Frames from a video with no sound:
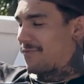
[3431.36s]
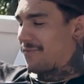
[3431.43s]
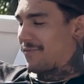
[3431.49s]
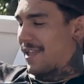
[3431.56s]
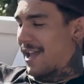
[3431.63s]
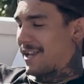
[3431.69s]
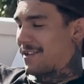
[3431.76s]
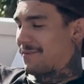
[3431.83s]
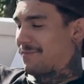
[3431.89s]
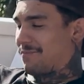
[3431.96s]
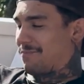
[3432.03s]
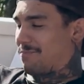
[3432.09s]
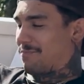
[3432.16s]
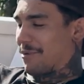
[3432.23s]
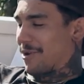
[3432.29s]
like
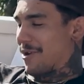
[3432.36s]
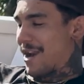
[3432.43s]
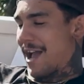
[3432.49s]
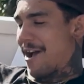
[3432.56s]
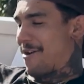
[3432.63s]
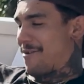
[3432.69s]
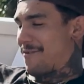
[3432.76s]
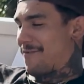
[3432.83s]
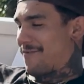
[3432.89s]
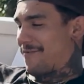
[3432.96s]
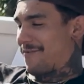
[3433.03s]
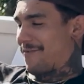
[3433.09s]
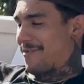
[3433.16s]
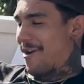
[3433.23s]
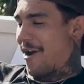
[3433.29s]
burnout
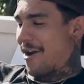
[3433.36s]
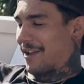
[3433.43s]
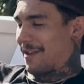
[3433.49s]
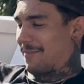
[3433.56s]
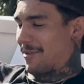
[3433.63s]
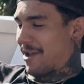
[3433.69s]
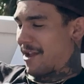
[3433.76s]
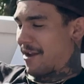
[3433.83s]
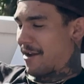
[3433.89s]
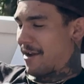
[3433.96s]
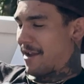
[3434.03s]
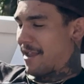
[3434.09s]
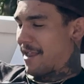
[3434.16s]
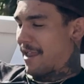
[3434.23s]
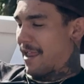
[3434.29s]
hockey player,
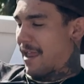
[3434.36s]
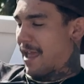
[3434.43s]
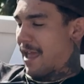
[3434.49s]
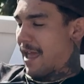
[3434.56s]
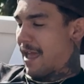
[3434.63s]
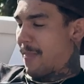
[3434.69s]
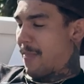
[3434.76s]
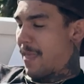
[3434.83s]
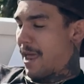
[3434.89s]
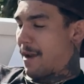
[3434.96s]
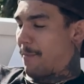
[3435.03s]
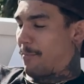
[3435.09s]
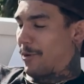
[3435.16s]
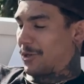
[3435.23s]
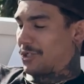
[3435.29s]
and then a
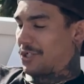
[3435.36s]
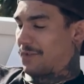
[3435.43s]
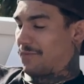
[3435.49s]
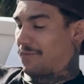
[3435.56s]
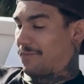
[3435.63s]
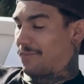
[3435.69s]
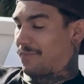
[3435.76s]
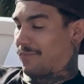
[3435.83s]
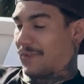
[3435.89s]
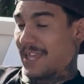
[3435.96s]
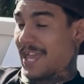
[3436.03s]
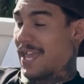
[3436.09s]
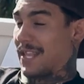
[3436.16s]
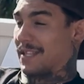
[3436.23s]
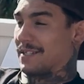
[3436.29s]
bunch of
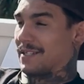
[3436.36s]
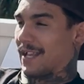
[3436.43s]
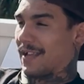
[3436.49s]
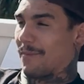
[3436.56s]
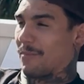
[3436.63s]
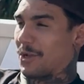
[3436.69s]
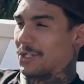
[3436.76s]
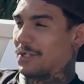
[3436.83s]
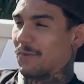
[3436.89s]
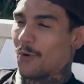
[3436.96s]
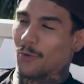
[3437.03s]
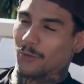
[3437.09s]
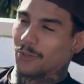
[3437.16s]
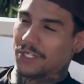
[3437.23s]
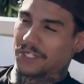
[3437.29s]
kids, like a bunch of
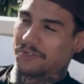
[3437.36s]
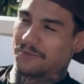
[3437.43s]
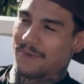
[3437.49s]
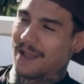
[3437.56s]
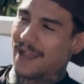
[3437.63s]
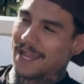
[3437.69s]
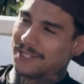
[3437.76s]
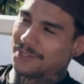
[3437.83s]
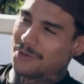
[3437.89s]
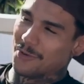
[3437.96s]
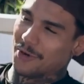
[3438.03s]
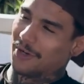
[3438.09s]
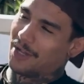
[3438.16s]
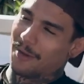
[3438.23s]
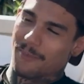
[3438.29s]
older chicks from my high
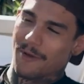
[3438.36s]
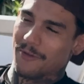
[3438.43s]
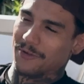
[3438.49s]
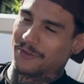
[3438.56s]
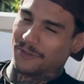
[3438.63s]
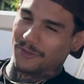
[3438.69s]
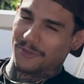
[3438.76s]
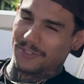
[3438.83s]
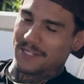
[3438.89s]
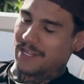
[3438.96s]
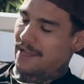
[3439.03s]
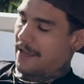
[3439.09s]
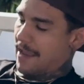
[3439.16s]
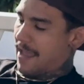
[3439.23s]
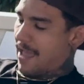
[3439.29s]
school and a couple other dudes.
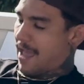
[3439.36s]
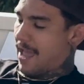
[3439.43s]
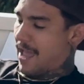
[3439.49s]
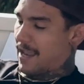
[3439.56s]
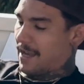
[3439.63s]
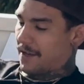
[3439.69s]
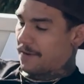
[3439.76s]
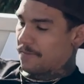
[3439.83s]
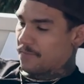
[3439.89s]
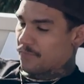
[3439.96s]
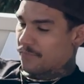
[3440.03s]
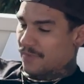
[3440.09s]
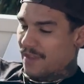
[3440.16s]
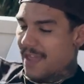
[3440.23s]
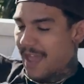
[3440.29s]
And
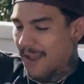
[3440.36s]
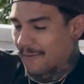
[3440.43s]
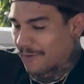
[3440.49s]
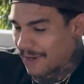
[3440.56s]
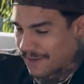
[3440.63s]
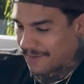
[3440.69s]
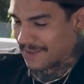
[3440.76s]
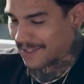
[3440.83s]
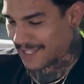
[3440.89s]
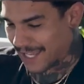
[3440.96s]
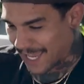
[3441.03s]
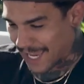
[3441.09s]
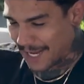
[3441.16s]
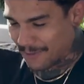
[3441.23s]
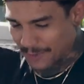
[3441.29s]
every
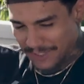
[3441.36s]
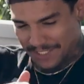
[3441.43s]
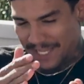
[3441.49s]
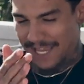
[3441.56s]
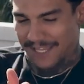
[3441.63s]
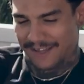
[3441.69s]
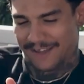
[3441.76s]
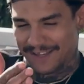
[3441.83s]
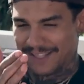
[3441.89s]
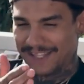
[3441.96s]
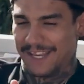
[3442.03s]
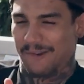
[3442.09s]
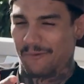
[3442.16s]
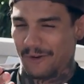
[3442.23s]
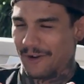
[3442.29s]
kid was like a
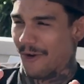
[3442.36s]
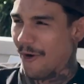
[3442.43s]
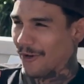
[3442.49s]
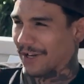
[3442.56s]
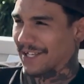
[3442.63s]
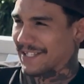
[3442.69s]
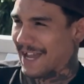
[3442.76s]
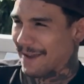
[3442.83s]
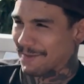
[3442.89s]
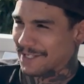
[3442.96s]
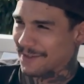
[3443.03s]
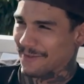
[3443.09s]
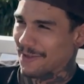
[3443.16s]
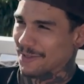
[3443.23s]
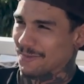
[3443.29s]
different archetype. It's
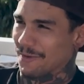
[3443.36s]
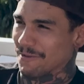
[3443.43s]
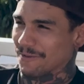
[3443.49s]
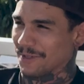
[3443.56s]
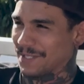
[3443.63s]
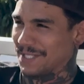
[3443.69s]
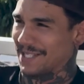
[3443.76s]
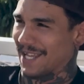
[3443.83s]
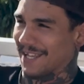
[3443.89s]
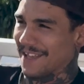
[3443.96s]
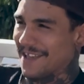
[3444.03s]
like one of those movies where you see like